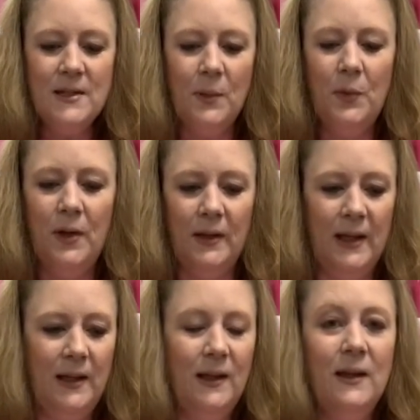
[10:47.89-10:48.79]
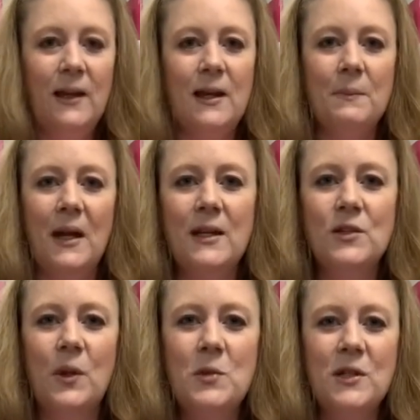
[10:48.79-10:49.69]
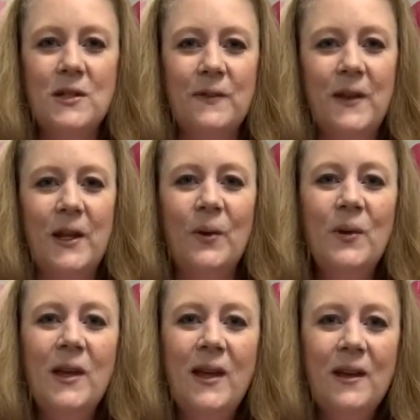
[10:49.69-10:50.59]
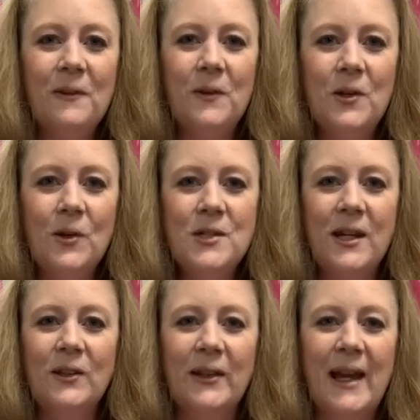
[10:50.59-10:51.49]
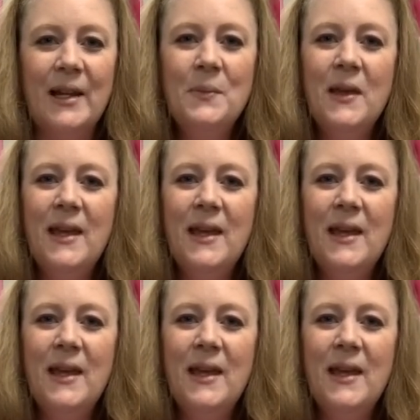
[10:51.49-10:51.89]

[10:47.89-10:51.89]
I'll put a link in my description to the video so that you can go take a look at them.